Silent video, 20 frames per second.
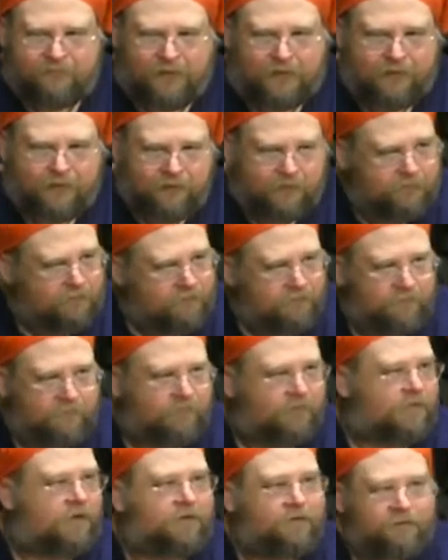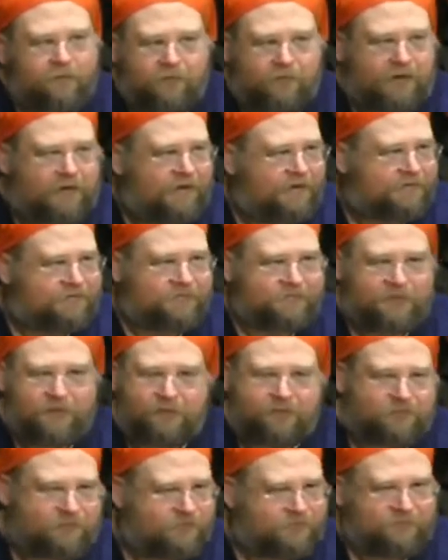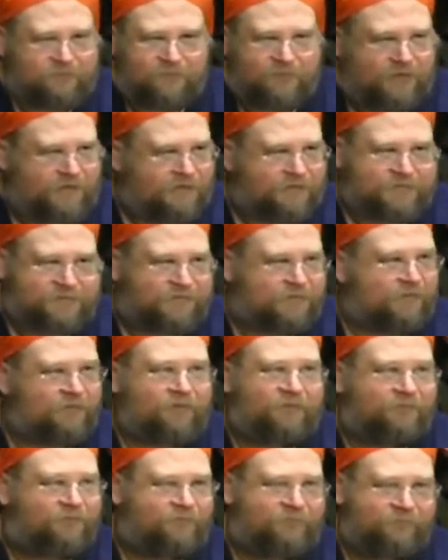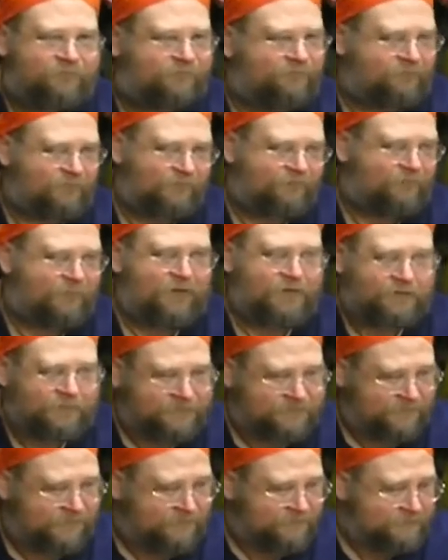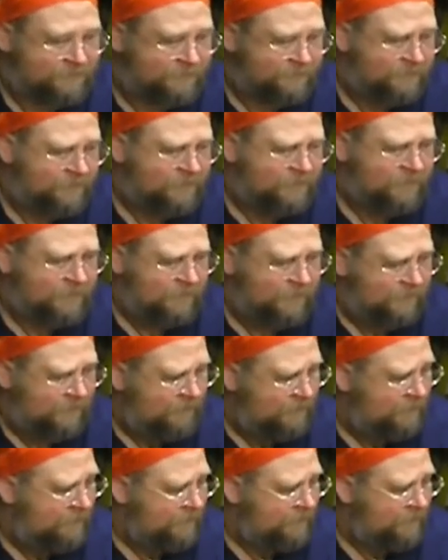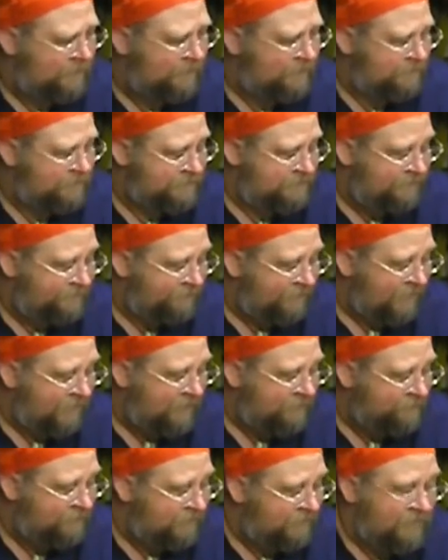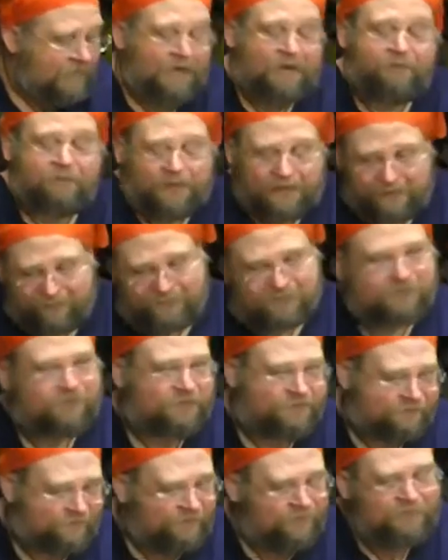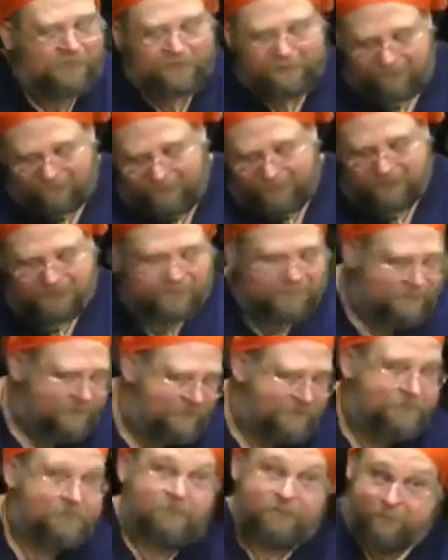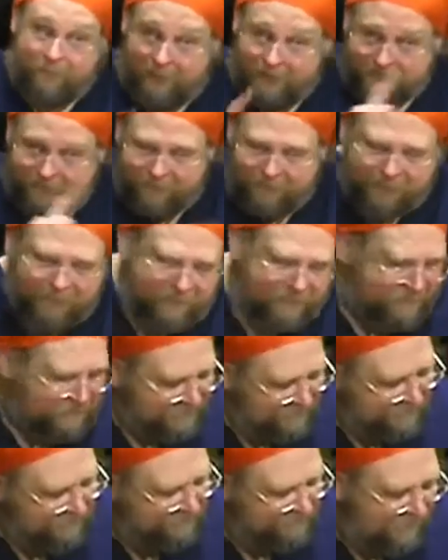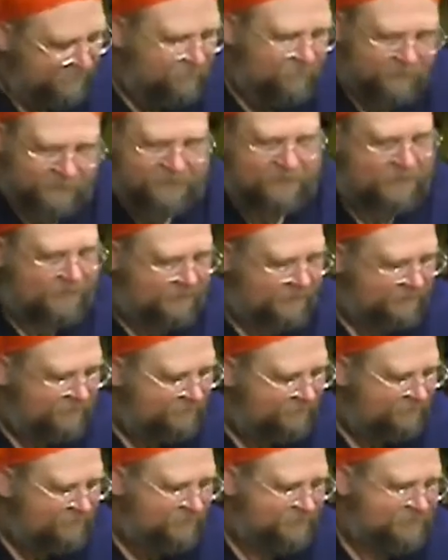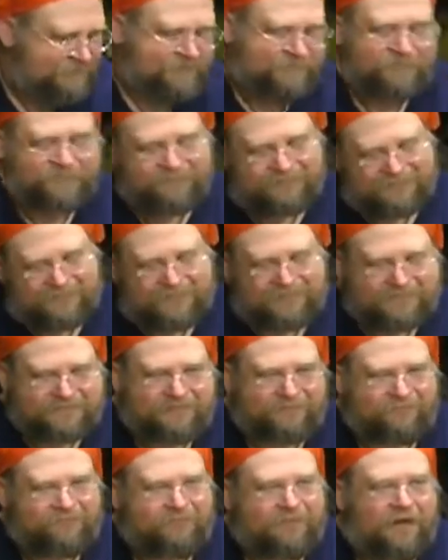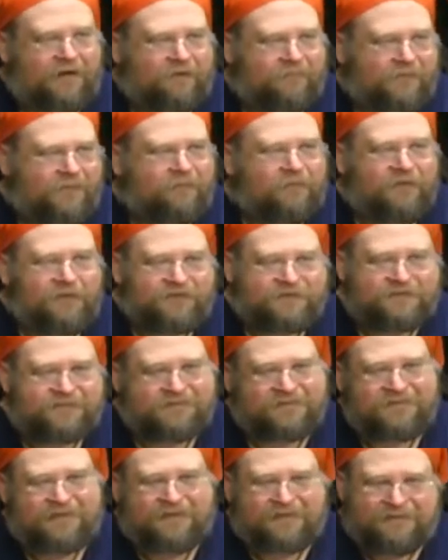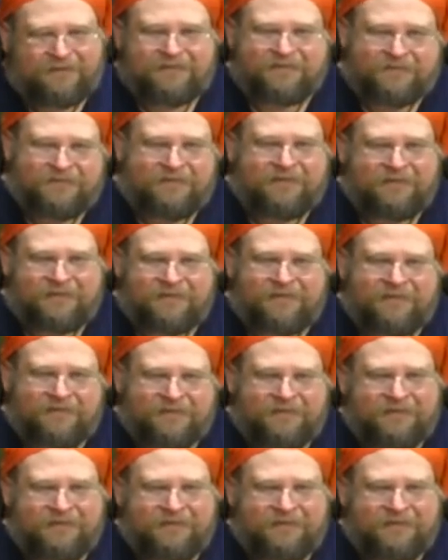Naim and other grades. There's hundreds of grades, of frankincense. The stuff I'm getting, I might have a source for Omani frankincense. It's possible. I'm working on it because getting stuff from Arab Emirates is not easy.